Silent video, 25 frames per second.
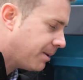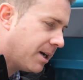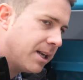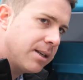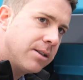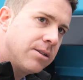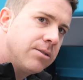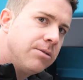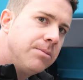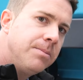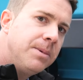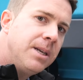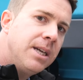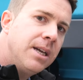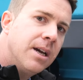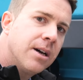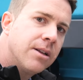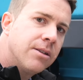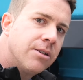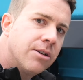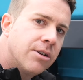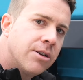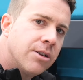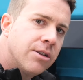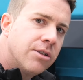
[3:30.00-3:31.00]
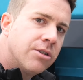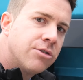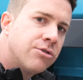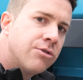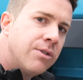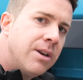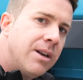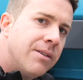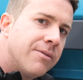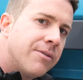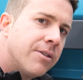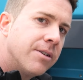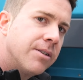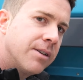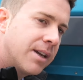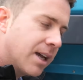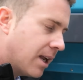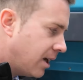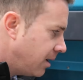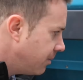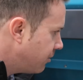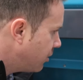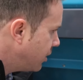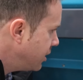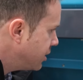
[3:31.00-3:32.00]
man to be under the drill for the
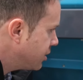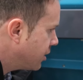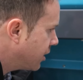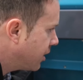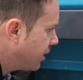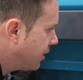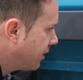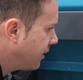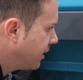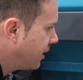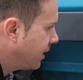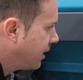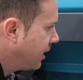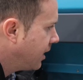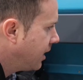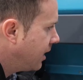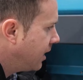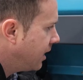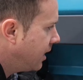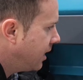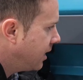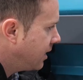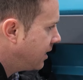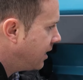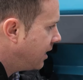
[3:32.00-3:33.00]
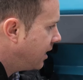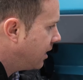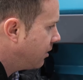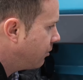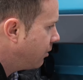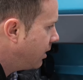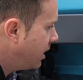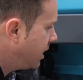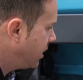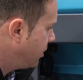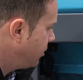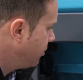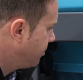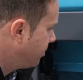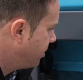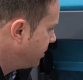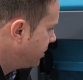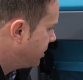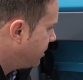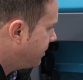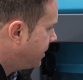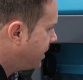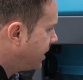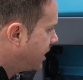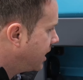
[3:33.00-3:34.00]
calibration. And then when you put
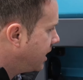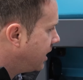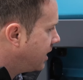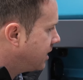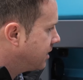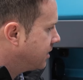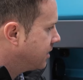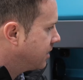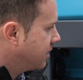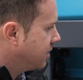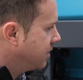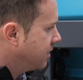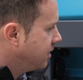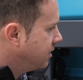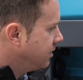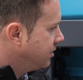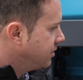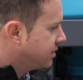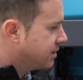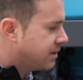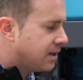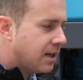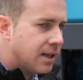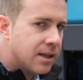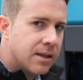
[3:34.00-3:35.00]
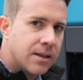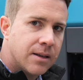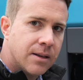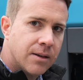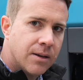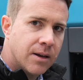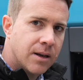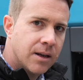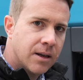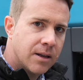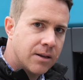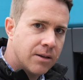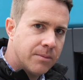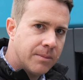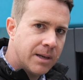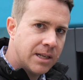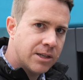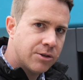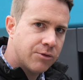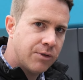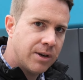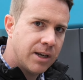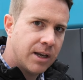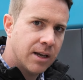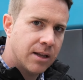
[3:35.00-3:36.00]
the bucket, you set the
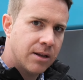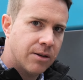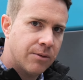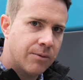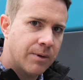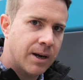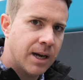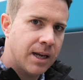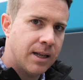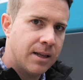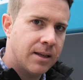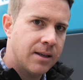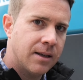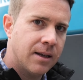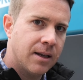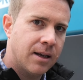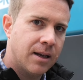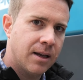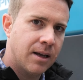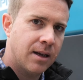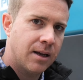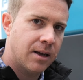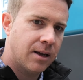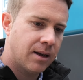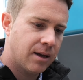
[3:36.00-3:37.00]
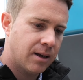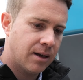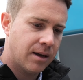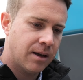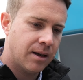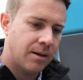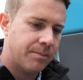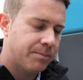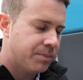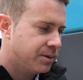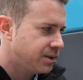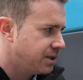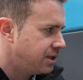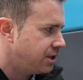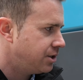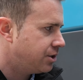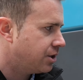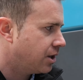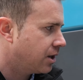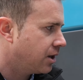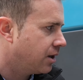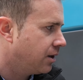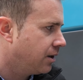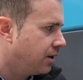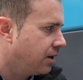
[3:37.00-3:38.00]
metering at the right
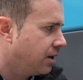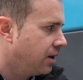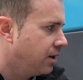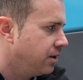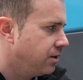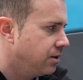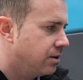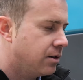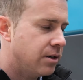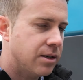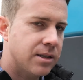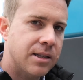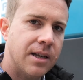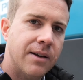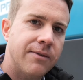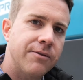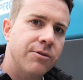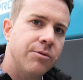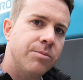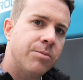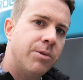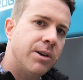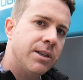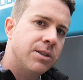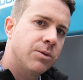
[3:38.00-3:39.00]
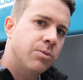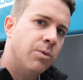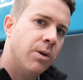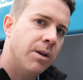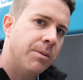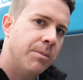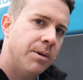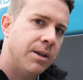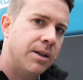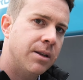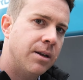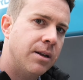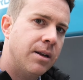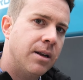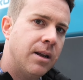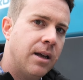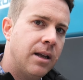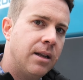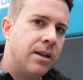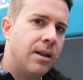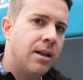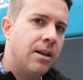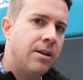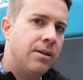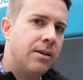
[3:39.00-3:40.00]
position. You just have to press one button,
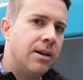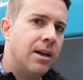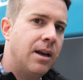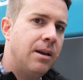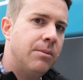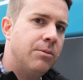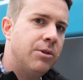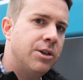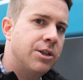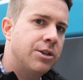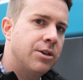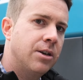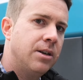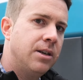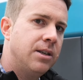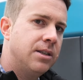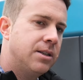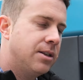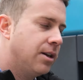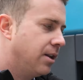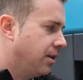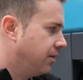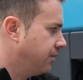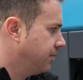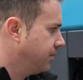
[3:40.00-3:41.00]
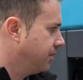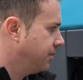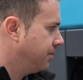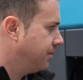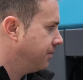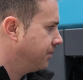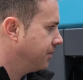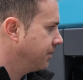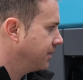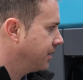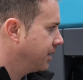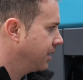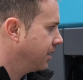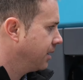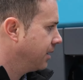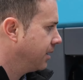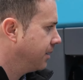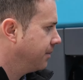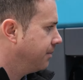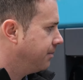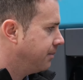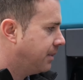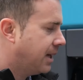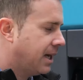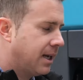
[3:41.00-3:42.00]
and then the calibration is done.
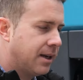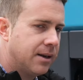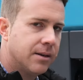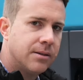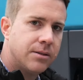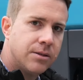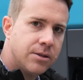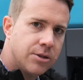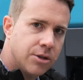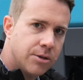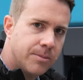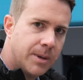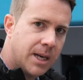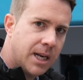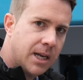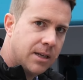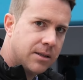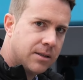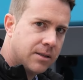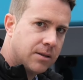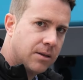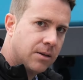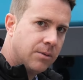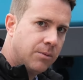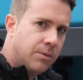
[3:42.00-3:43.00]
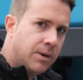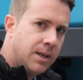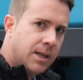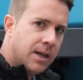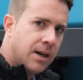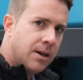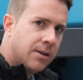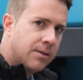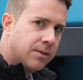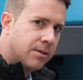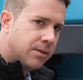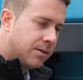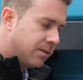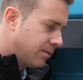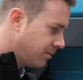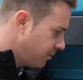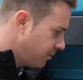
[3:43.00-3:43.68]
Bang, 2 minutes without